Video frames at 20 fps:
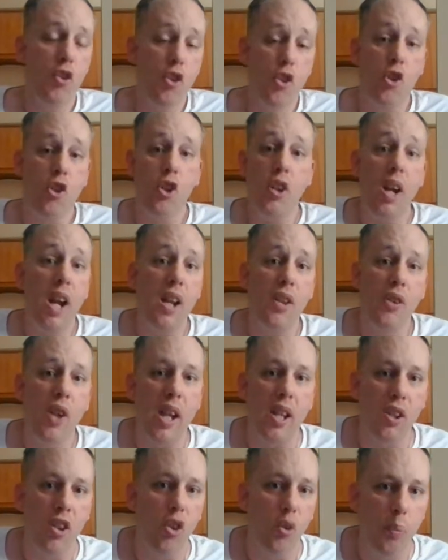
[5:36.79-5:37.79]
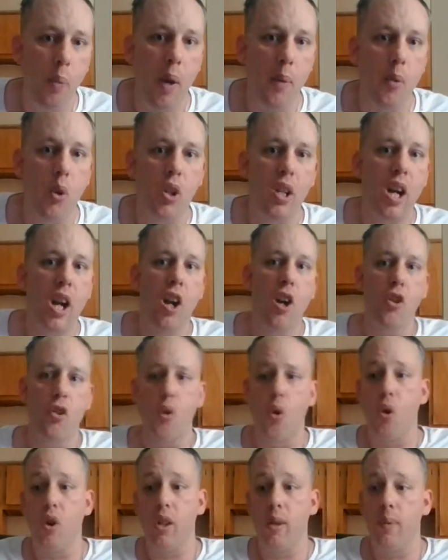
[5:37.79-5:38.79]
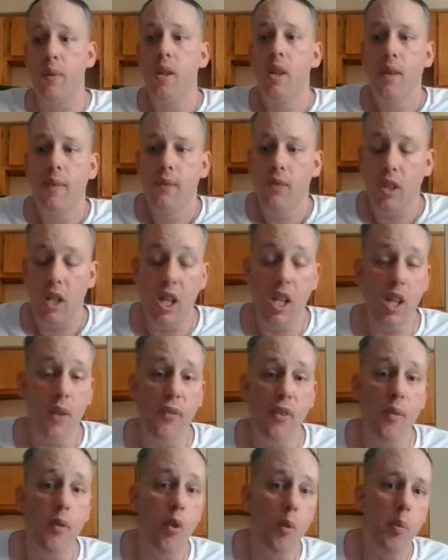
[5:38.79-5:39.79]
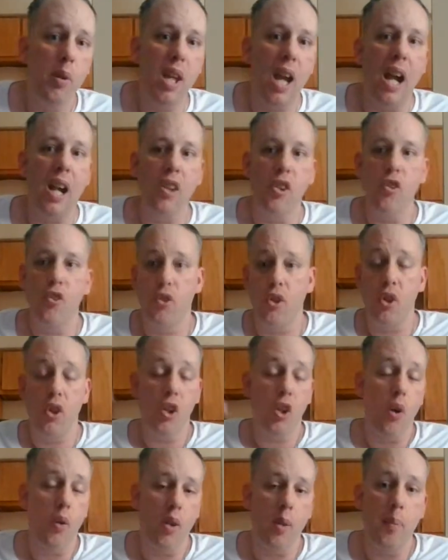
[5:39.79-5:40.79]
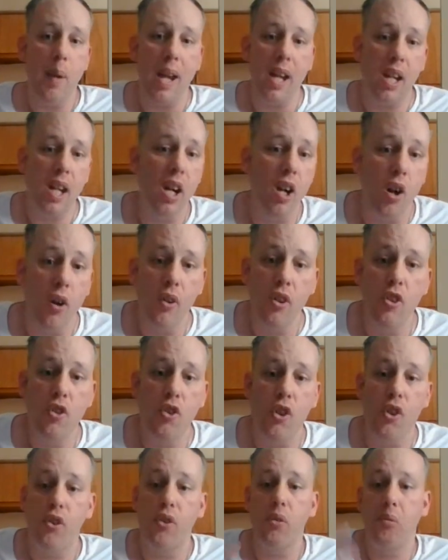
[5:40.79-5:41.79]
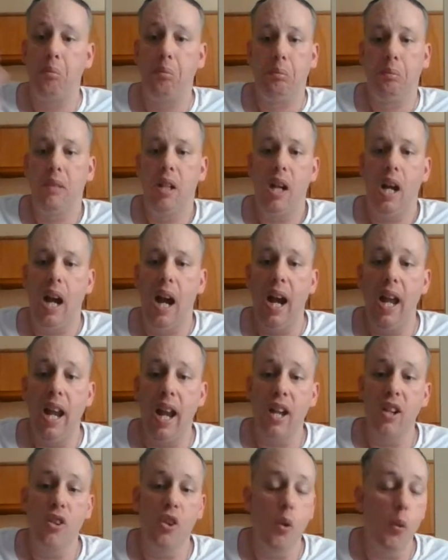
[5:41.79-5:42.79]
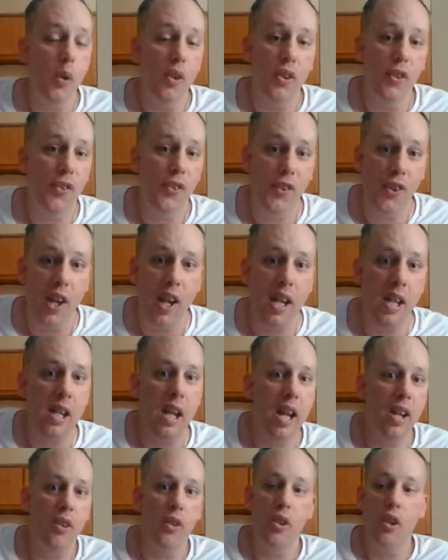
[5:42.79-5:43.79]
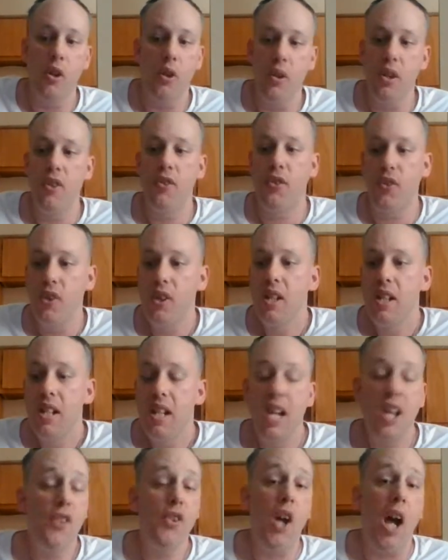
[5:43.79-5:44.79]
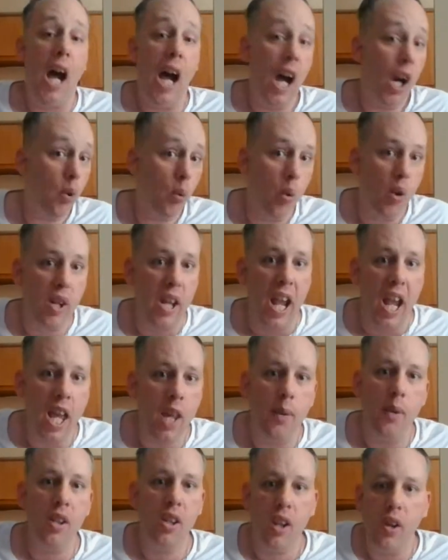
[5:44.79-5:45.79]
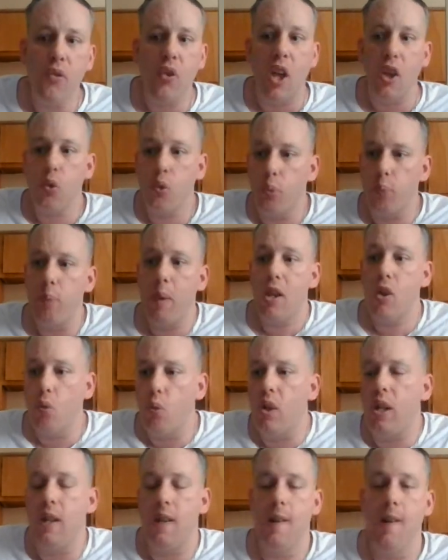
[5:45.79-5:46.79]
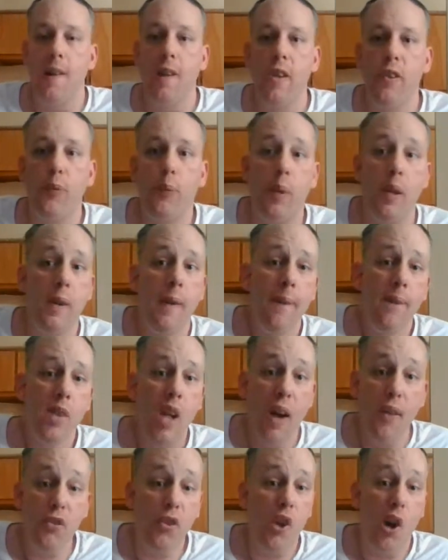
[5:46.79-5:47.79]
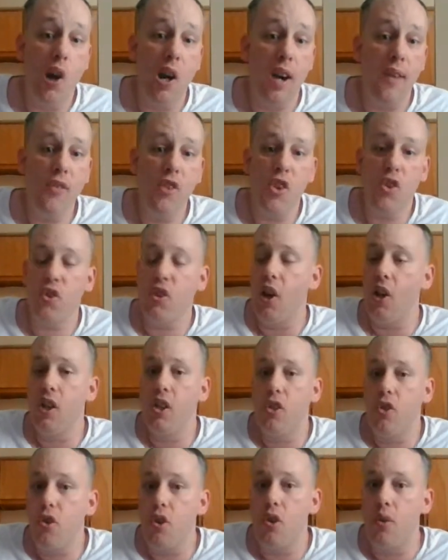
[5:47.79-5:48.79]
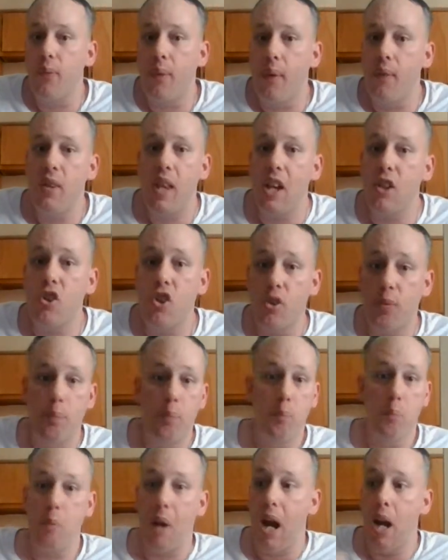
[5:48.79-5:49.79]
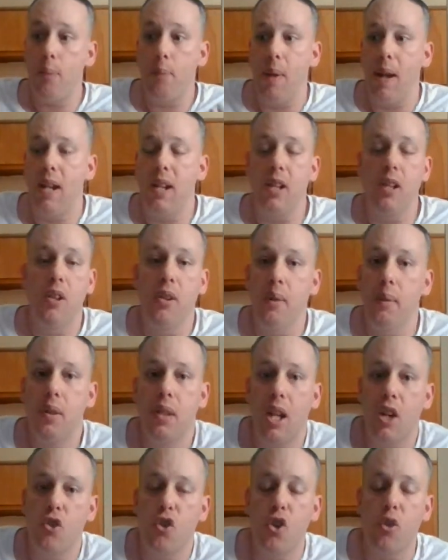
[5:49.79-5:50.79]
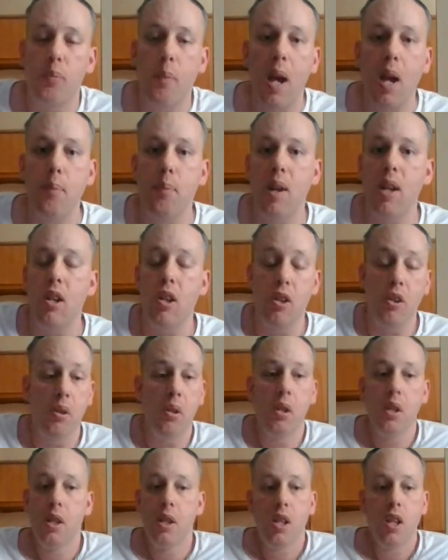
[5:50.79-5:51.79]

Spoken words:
should I like this main character or the female protagonist, the girl with the pink hair? It's just I don't know what to say. I don't know. It's an awkward anime. That's basically what it is. But I'm sorry. I'm just telling the truth. That's just my opinion. I mean, that's just my opinion.